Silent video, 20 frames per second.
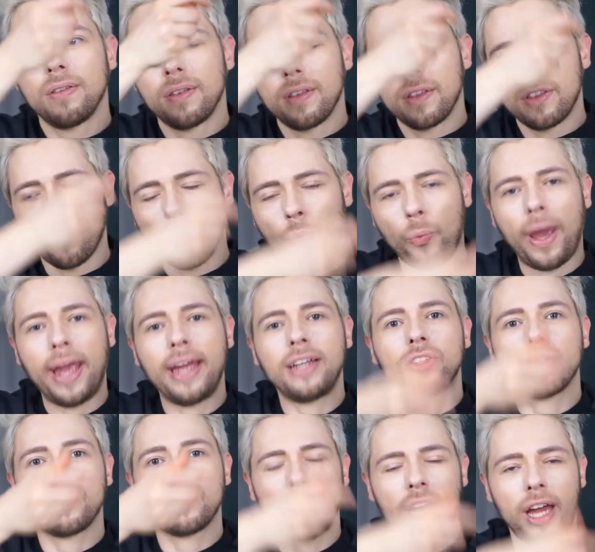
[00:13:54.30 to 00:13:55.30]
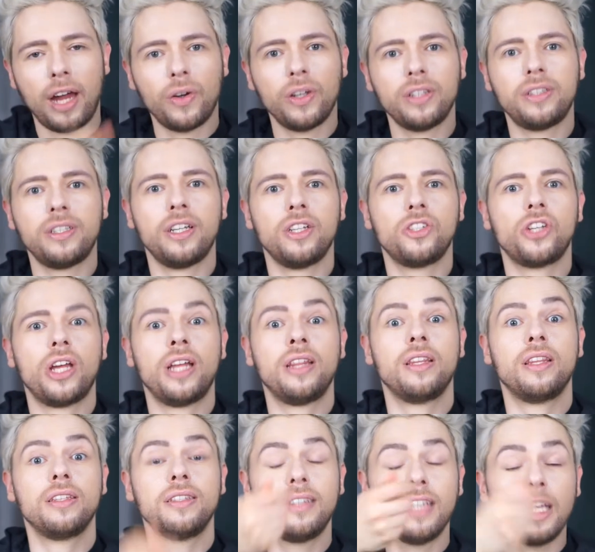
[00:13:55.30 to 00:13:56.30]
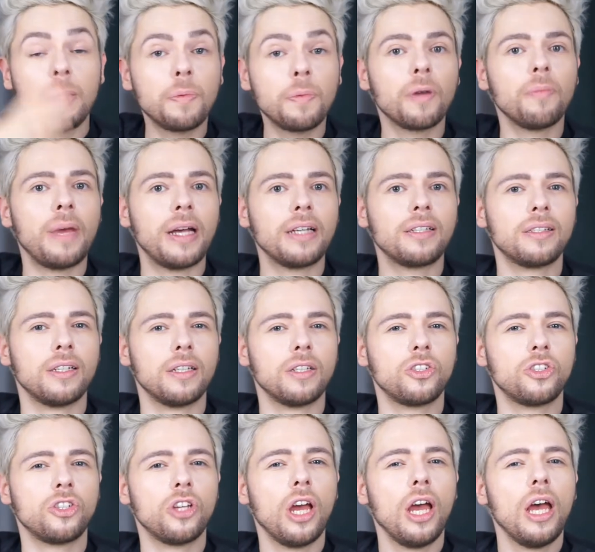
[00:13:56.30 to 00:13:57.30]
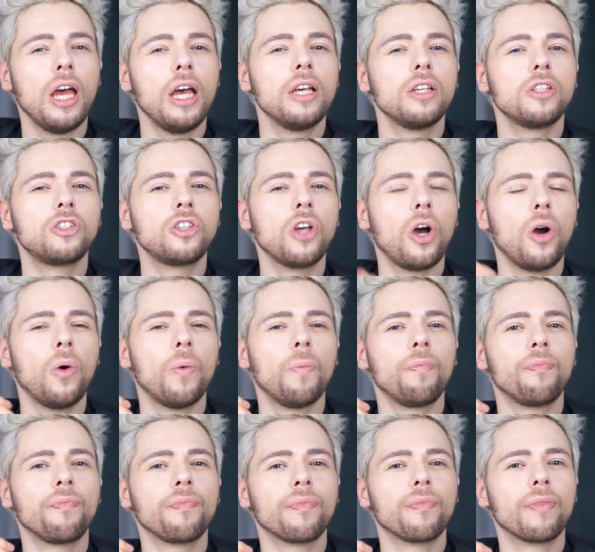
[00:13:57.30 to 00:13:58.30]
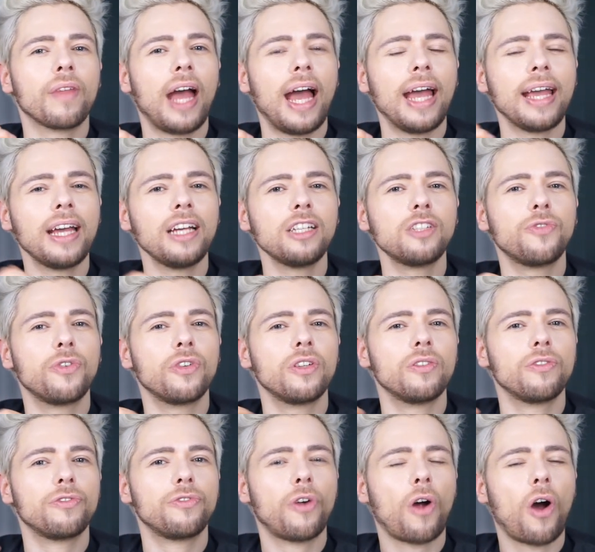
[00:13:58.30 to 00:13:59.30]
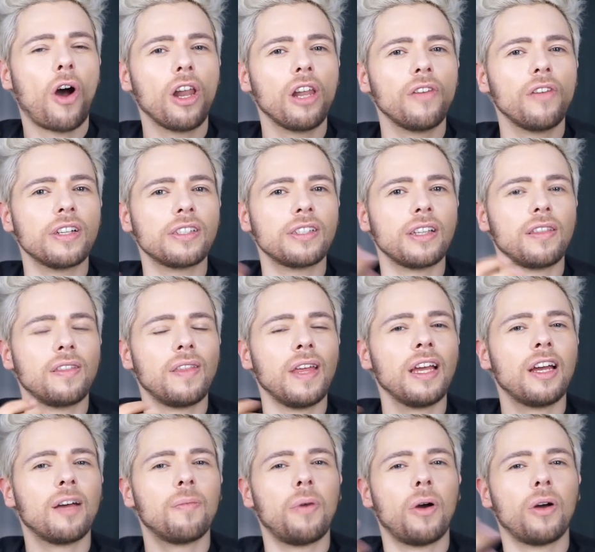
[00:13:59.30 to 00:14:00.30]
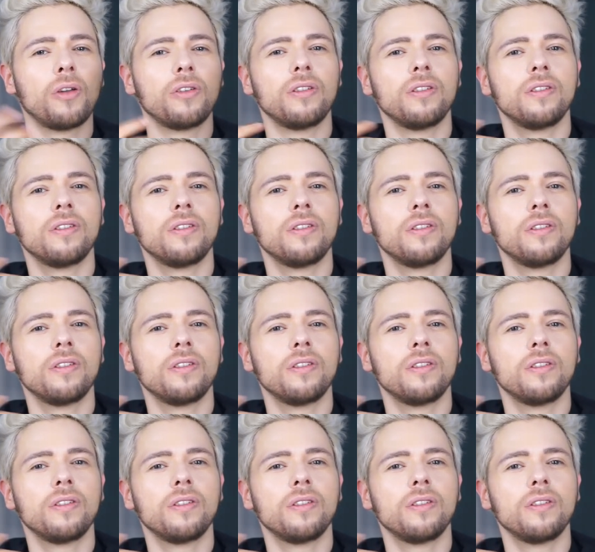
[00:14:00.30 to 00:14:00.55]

the weight of the heritage and the deeper message. So I guess for, for all of us that think about